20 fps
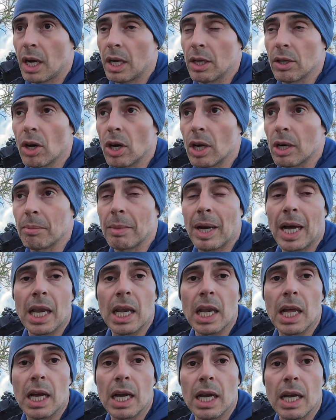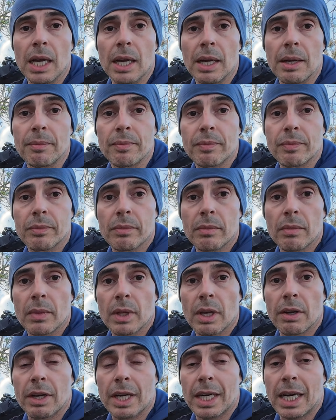normal
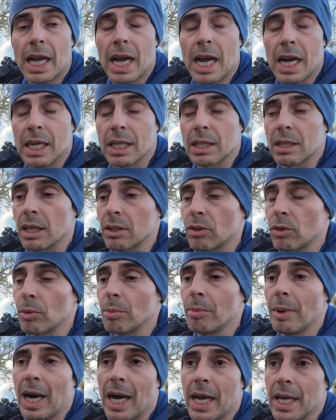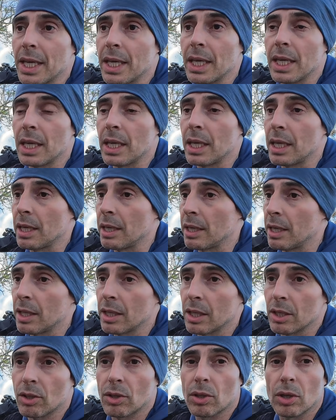rack that you buy
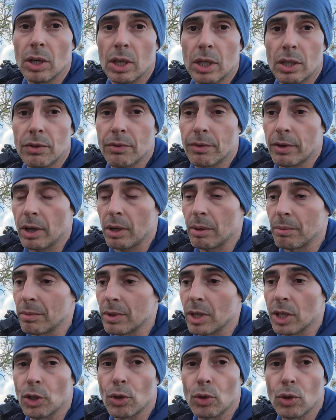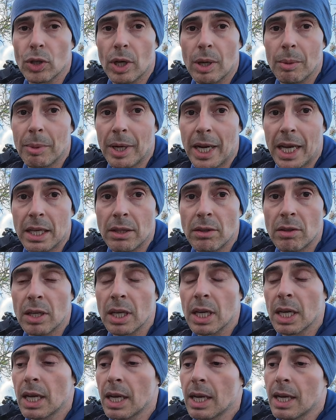in the stores from the usual brands,
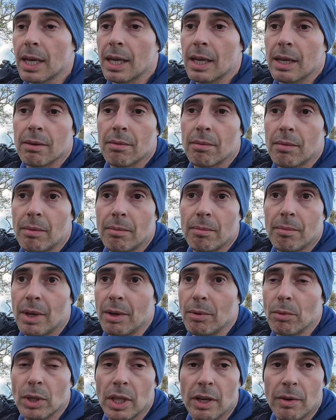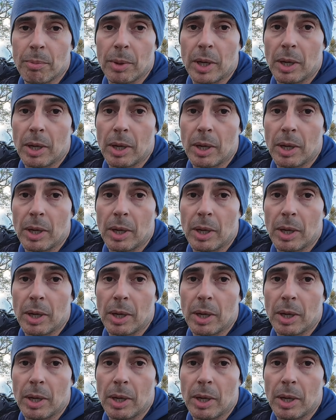it would have